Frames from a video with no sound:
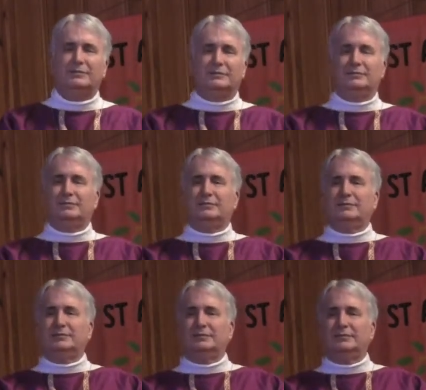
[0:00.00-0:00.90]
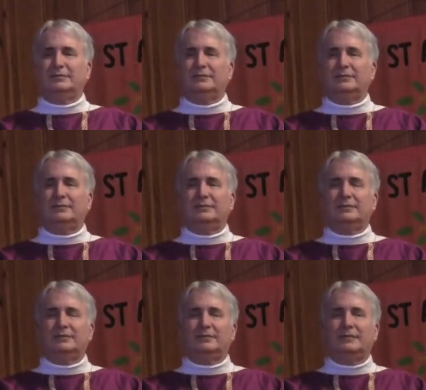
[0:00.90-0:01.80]

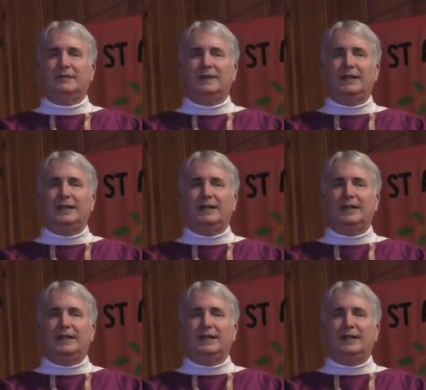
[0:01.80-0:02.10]
(no one is talking)